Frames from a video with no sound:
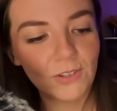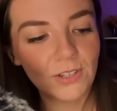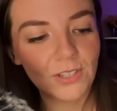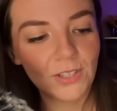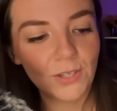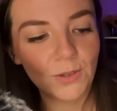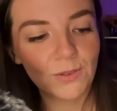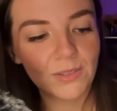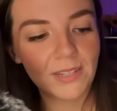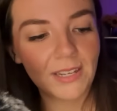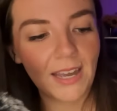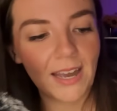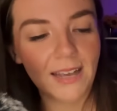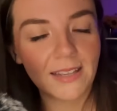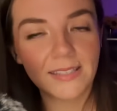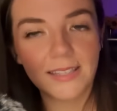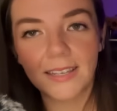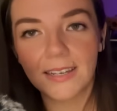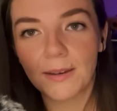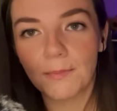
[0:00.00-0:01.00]
just used it
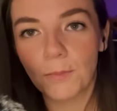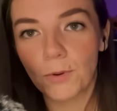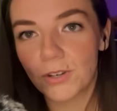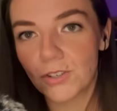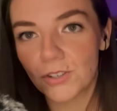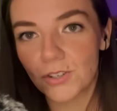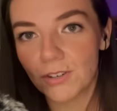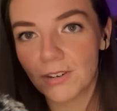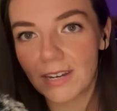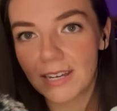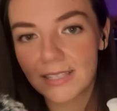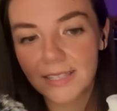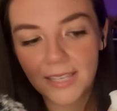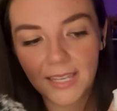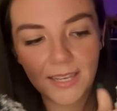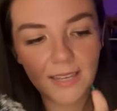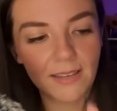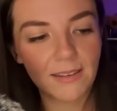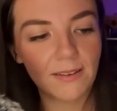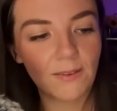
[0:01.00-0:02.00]
as like a
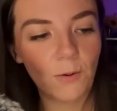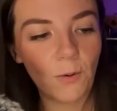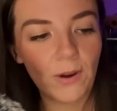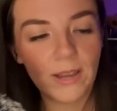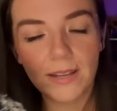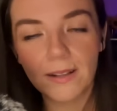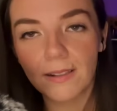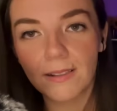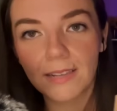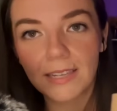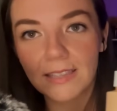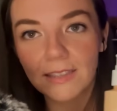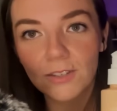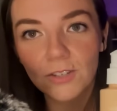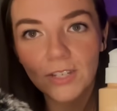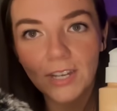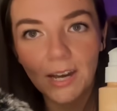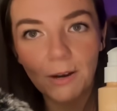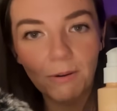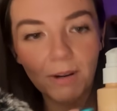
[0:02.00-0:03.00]
moisturizing oil in the
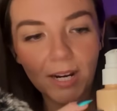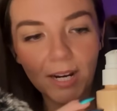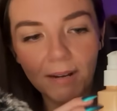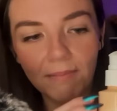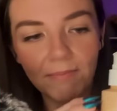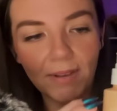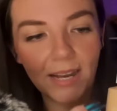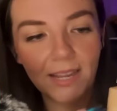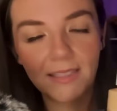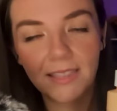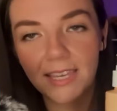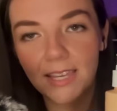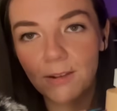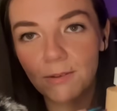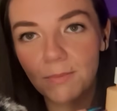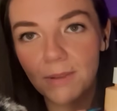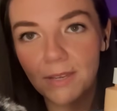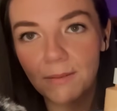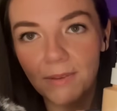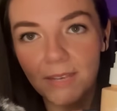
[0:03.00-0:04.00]
shower, I think it
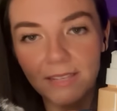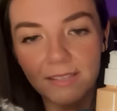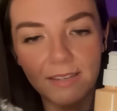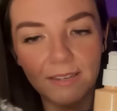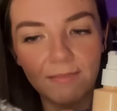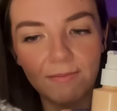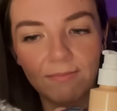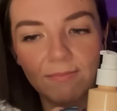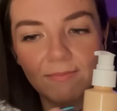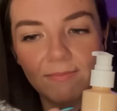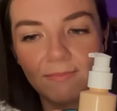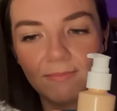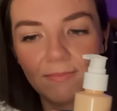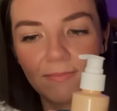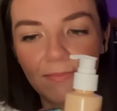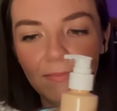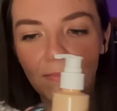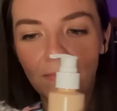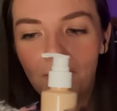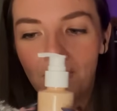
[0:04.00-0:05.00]
would be amazing.
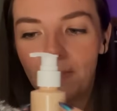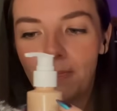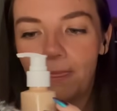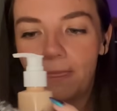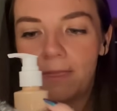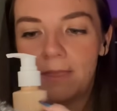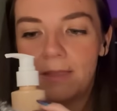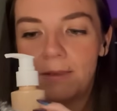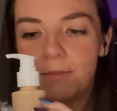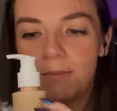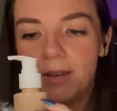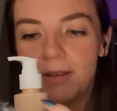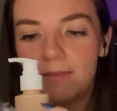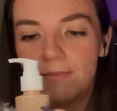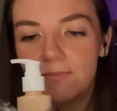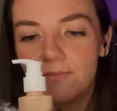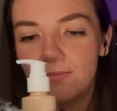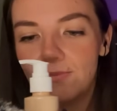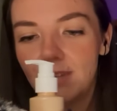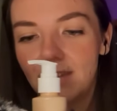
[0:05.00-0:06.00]
But
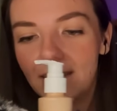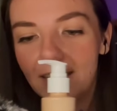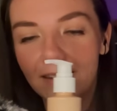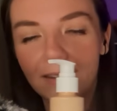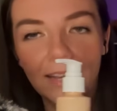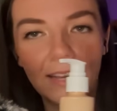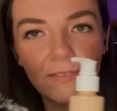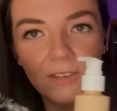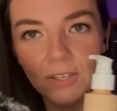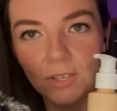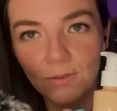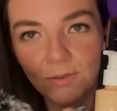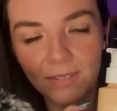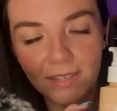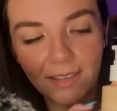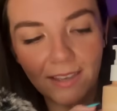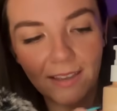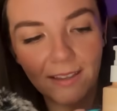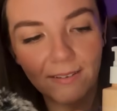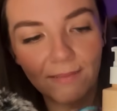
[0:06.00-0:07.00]
again, haven't used
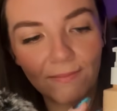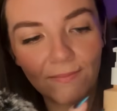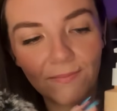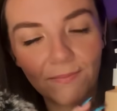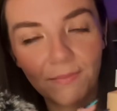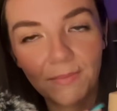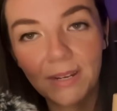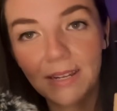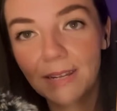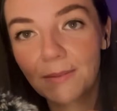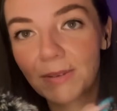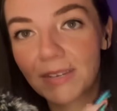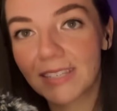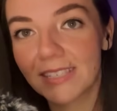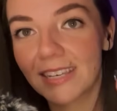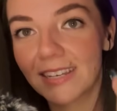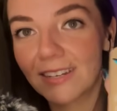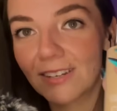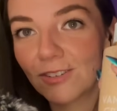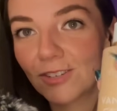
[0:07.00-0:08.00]
it yet, but I'm
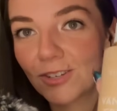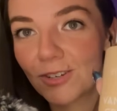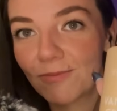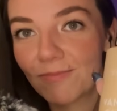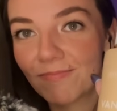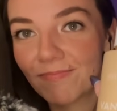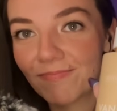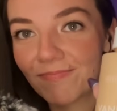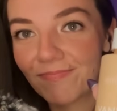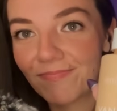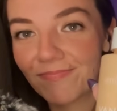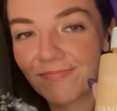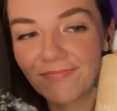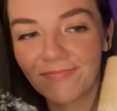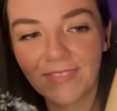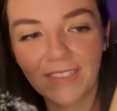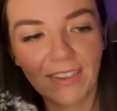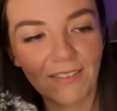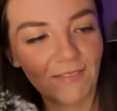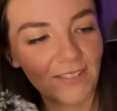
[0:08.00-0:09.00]
excited to.
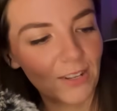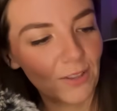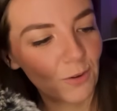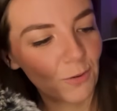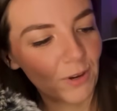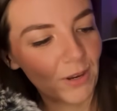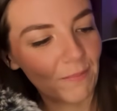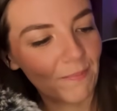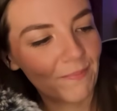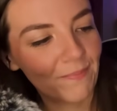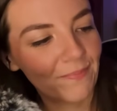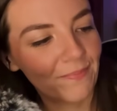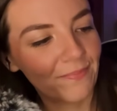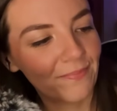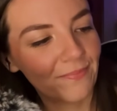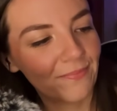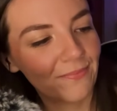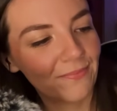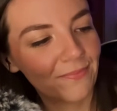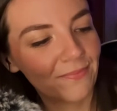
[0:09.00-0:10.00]
Vanilla cream.
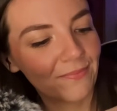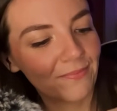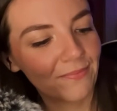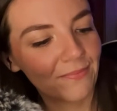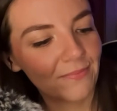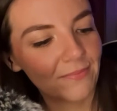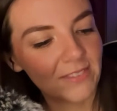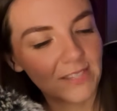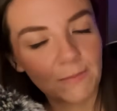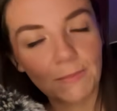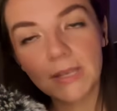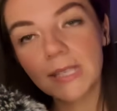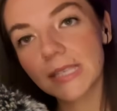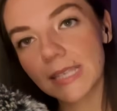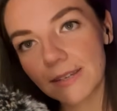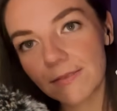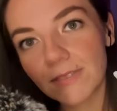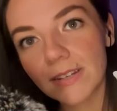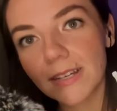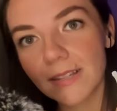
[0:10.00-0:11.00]
It smells
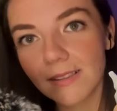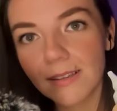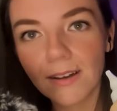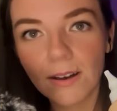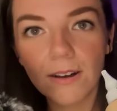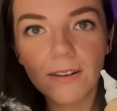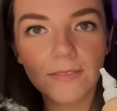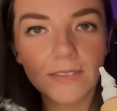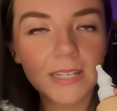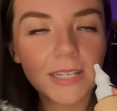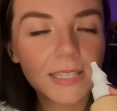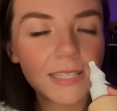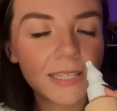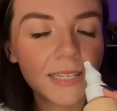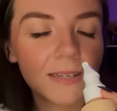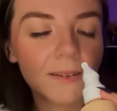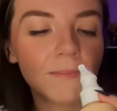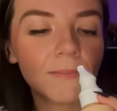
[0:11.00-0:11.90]
like vanilla, obviously.